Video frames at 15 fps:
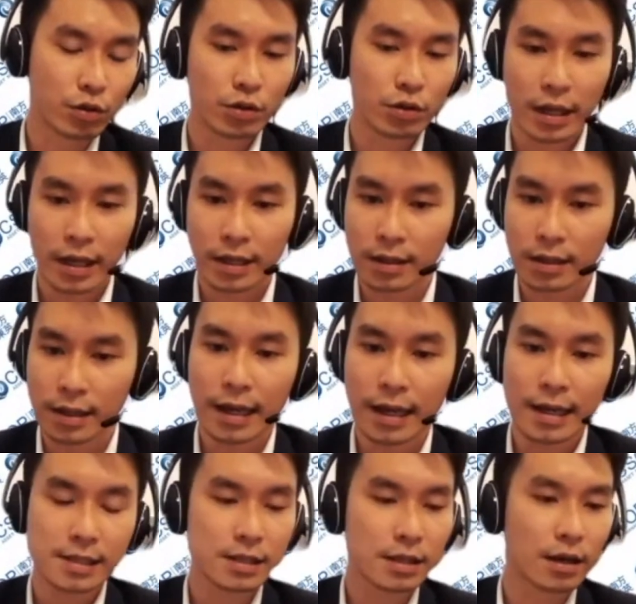that
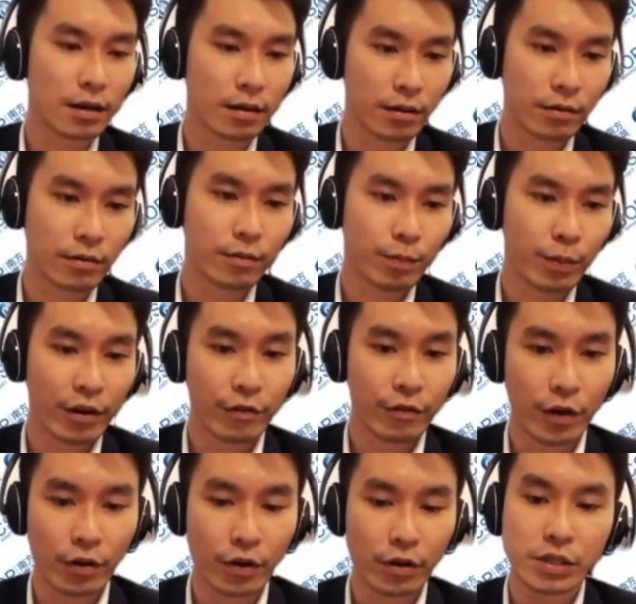does
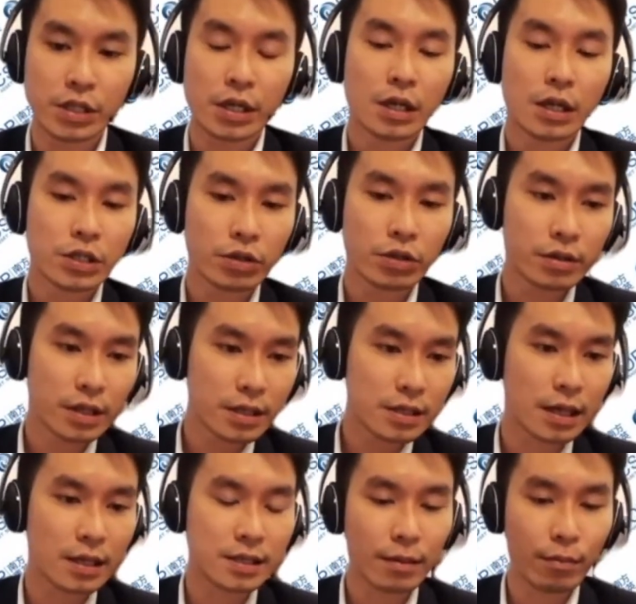peripherals. So these
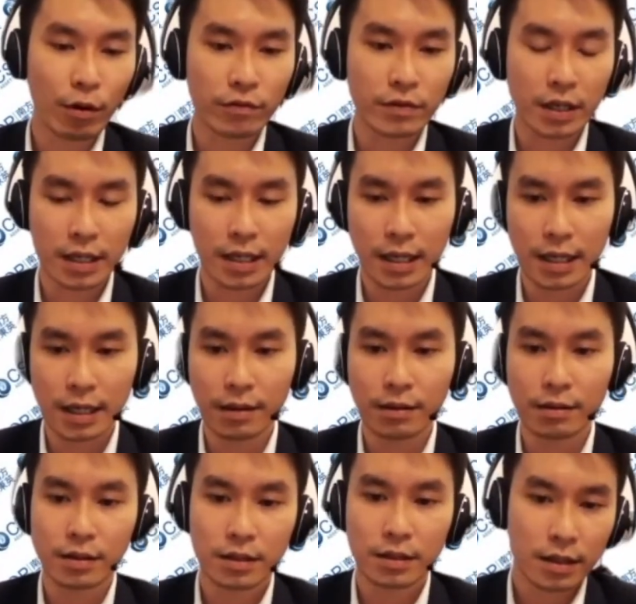are some of the
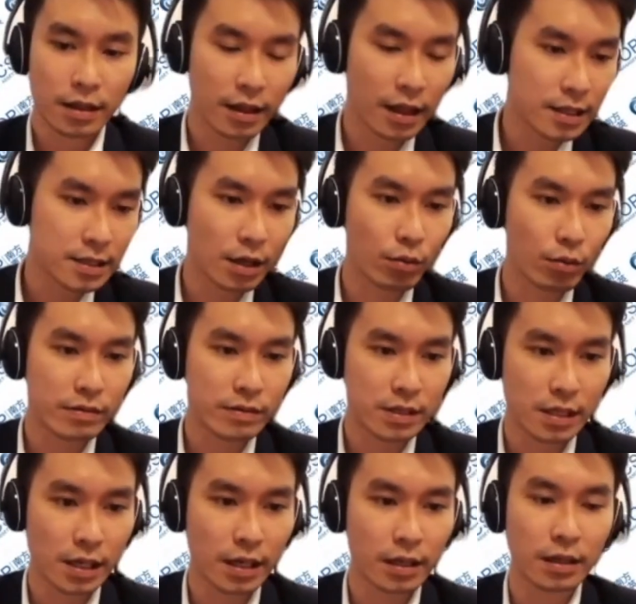key things that we've
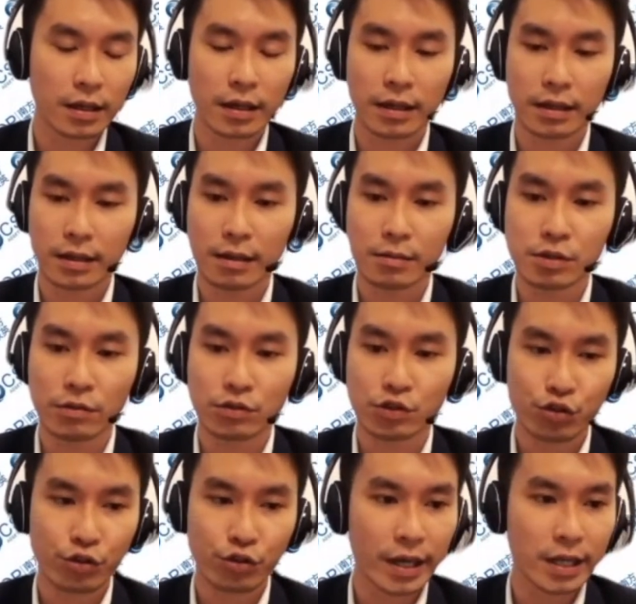seen in terms of
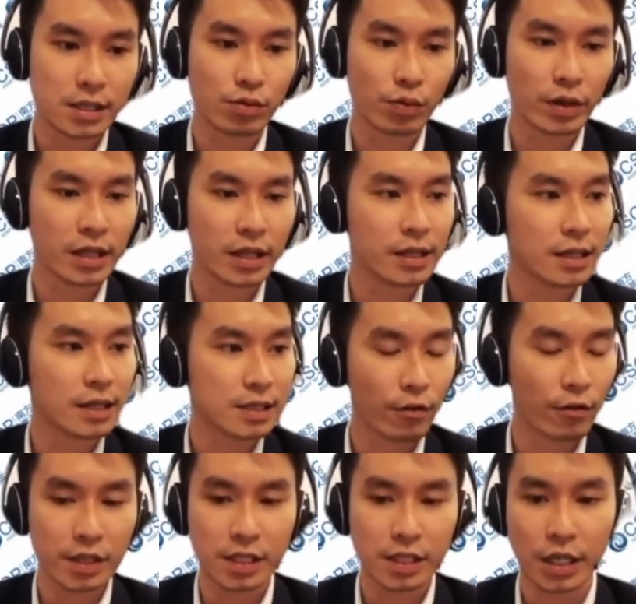trends within the
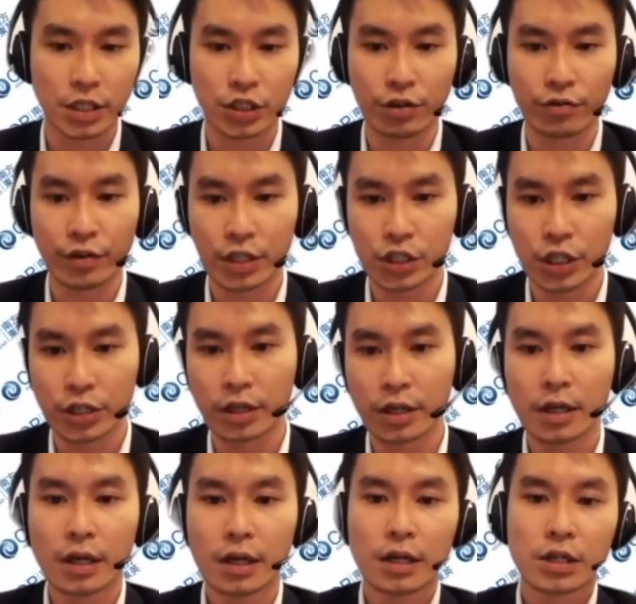Southeast Asia region.
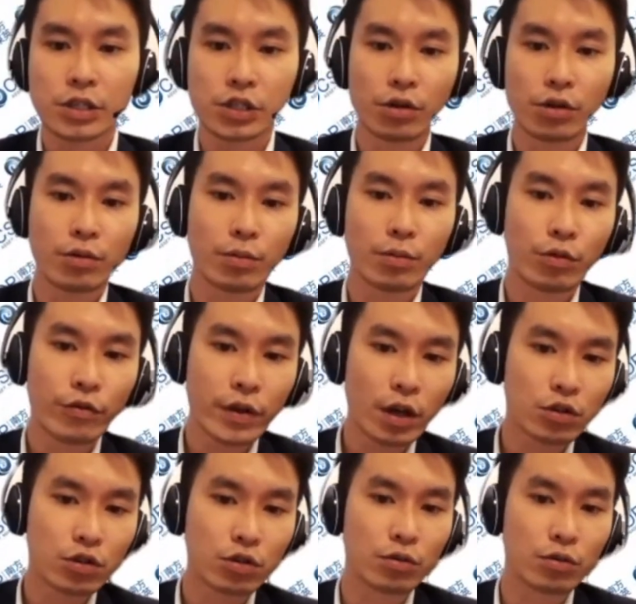So moving
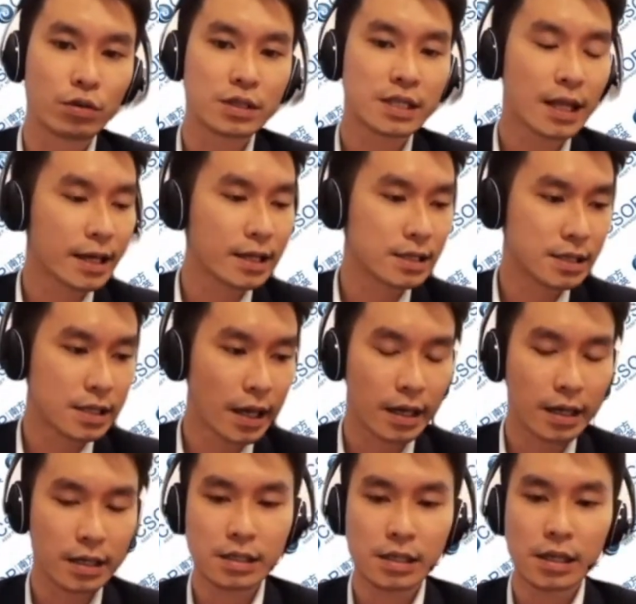on to slide
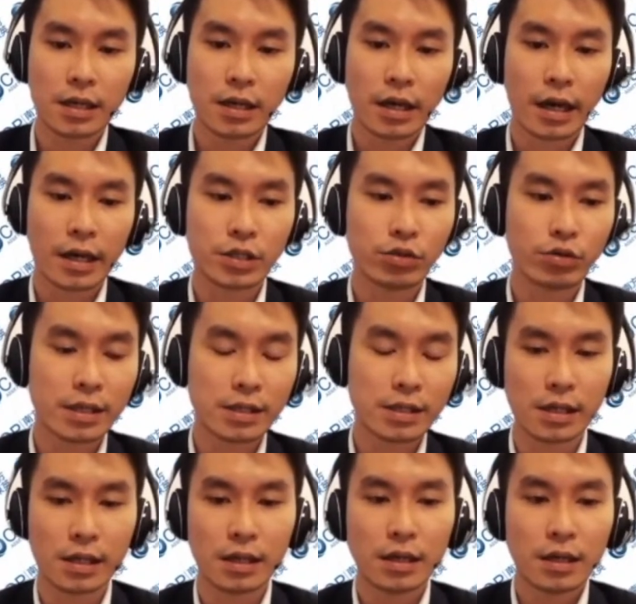6, as you can
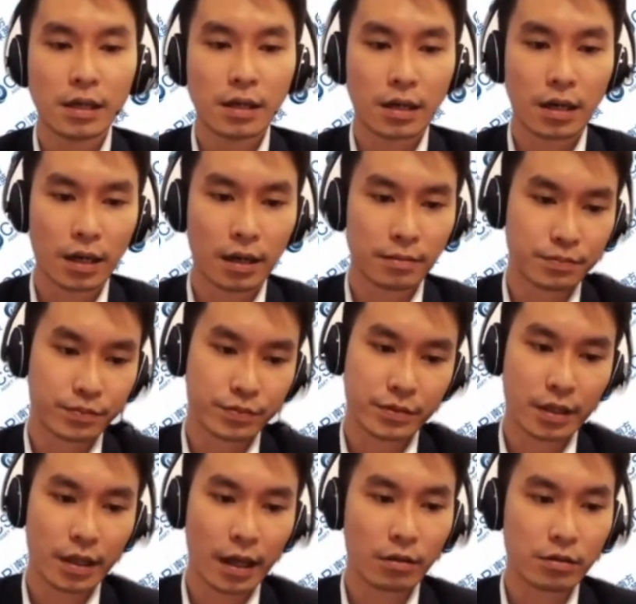see, like
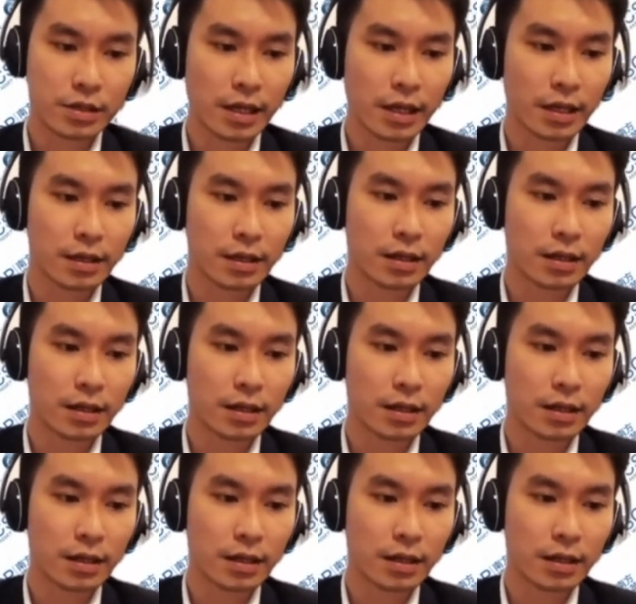I said